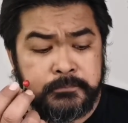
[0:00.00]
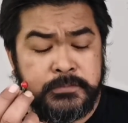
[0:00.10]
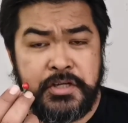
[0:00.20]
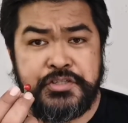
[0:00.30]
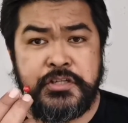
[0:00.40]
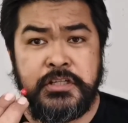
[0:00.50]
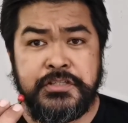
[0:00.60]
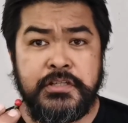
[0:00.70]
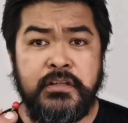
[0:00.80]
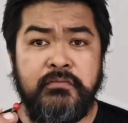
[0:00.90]
they're
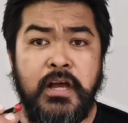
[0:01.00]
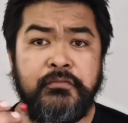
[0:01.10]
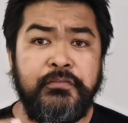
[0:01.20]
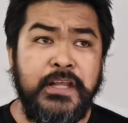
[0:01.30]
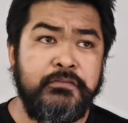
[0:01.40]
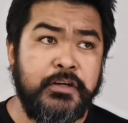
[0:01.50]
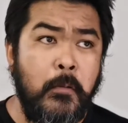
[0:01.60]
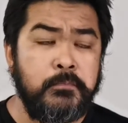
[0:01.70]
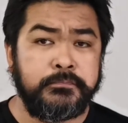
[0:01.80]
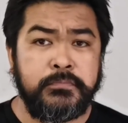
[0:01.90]
chilies and they've got flavor.
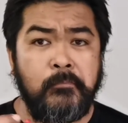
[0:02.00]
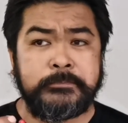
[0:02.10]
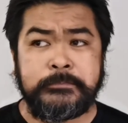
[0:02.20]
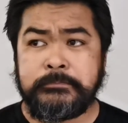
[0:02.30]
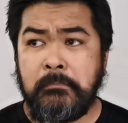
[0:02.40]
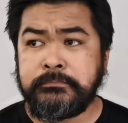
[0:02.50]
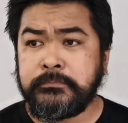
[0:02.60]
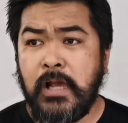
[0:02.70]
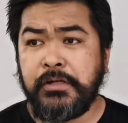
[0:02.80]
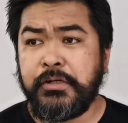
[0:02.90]

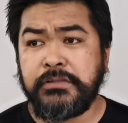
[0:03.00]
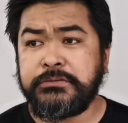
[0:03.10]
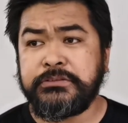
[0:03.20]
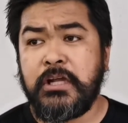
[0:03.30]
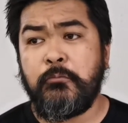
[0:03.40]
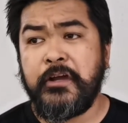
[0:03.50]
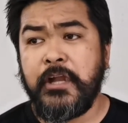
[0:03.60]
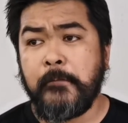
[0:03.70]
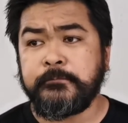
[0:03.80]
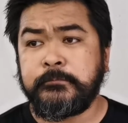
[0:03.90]
I don't understand why not.